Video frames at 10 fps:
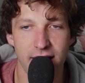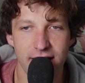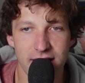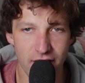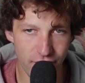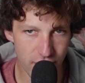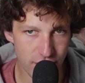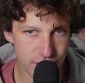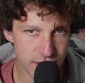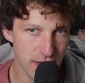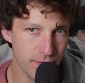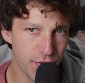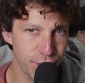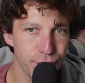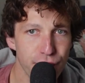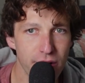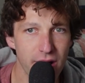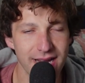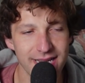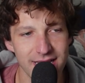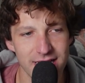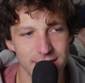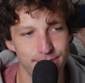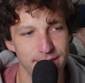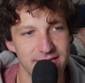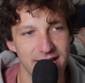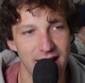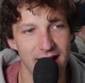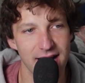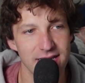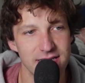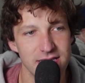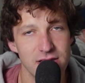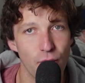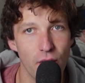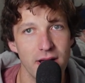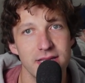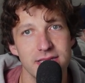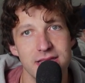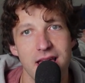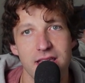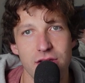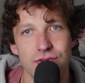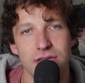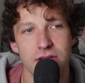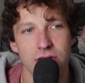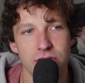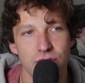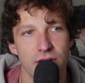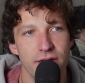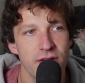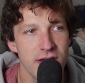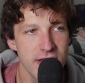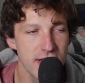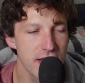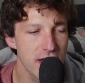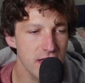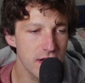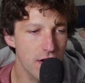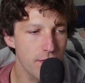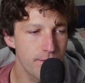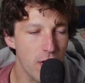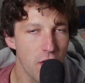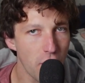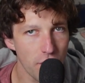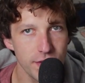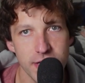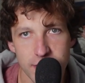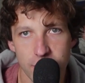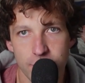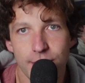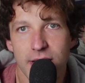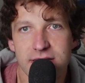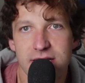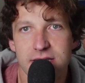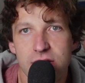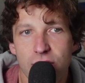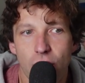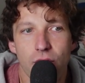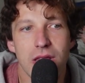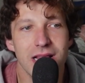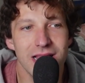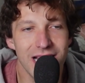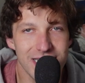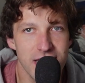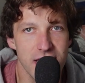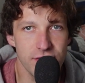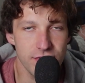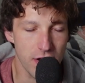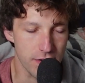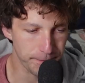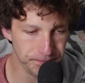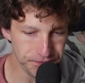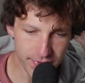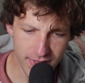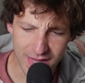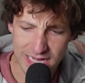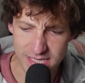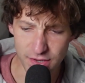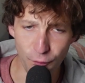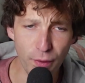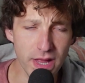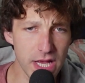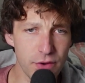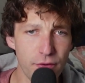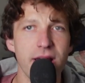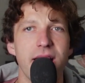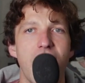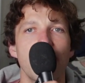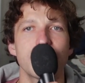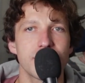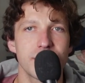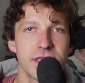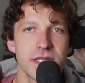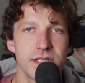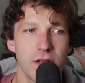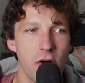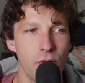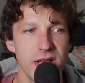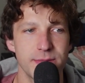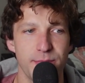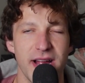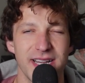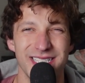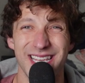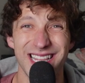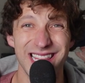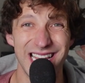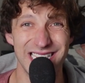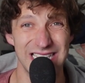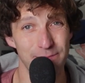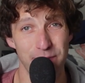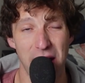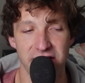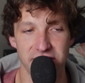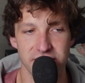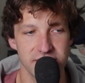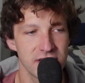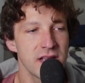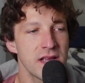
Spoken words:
and give you some cool ideas besides the ones that you just are sort of, beholden to because it's your only licks that you know. It's a really great counter to just always practicing licks and patterns.